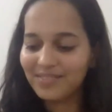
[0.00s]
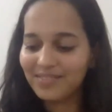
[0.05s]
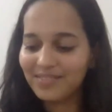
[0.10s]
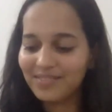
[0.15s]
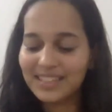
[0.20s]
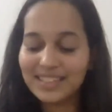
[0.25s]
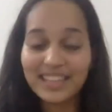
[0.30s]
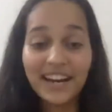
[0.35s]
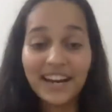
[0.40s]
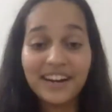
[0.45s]

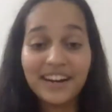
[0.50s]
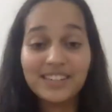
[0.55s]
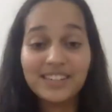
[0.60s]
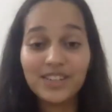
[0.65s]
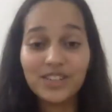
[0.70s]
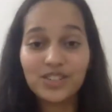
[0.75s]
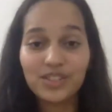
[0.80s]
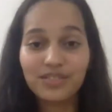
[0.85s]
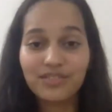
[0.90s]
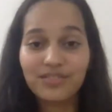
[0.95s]
this
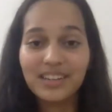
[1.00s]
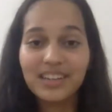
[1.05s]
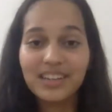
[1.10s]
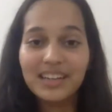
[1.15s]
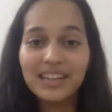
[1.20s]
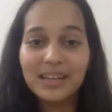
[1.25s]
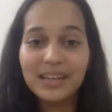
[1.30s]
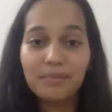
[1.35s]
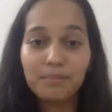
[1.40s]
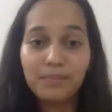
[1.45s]
heritage of
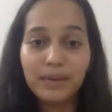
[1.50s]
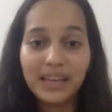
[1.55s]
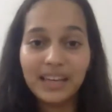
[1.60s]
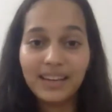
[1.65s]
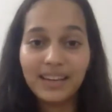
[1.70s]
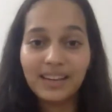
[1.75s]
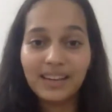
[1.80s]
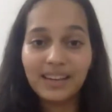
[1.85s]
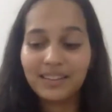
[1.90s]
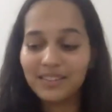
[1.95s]

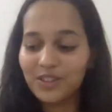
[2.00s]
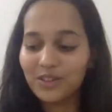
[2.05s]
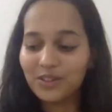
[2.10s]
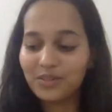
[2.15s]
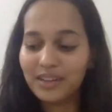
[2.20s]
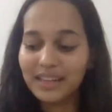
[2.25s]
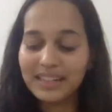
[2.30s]
being you know